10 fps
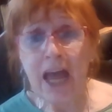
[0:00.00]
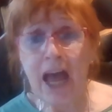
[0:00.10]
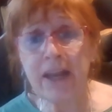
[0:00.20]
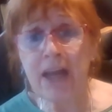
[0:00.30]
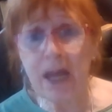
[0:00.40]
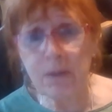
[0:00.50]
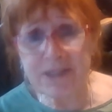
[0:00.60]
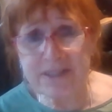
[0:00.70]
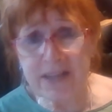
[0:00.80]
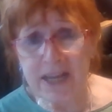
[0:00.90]
And I would
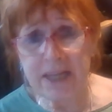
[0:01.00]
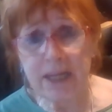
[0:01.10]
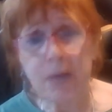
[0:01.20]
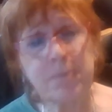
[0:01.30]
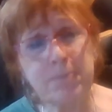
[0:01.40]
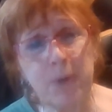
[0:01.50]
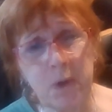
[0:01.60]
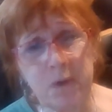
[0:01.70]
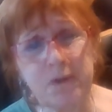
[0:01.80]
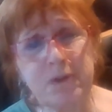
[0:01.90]
say
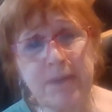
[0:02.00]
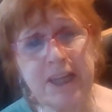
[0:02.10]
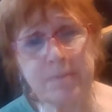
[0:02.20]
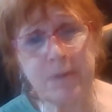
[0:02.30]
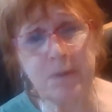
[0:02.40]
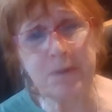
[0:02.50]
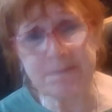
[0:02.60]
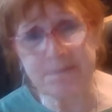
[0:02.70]
most people with